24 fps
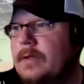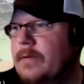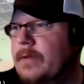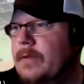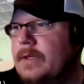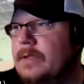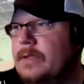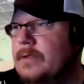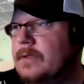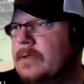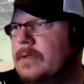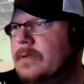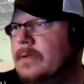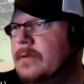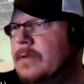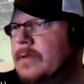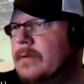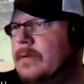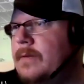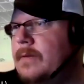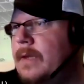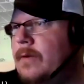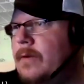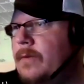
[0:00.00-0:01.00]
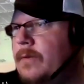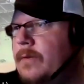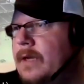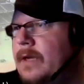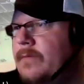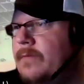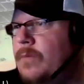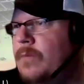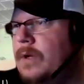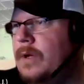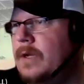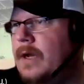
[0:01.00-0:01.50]
they only
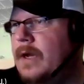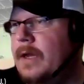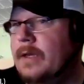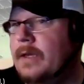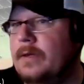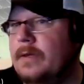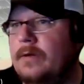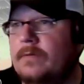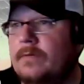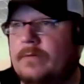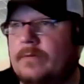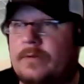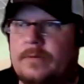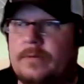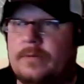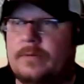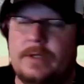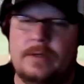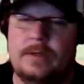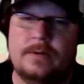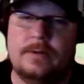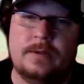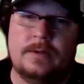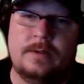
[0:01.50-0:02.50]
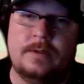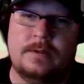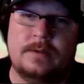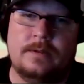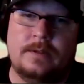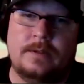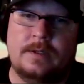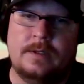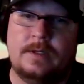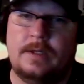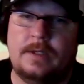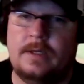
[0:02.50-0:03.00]
have one guy hitting over 300
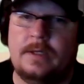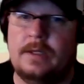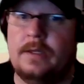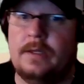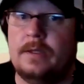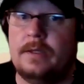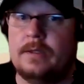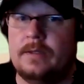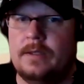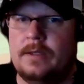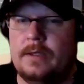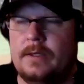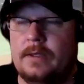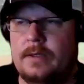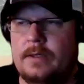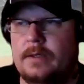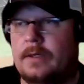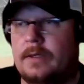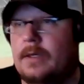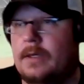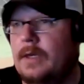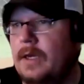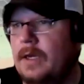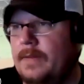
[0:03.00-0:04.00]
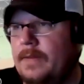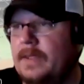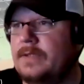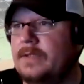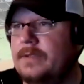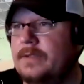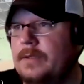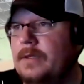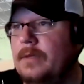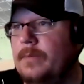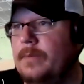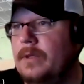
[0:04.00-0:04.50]
in a hitting league, and that's
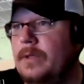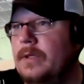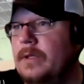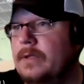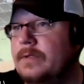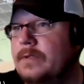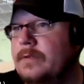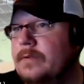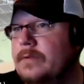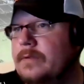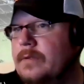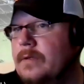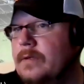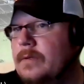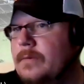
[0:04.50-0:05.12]
Liam Hicks.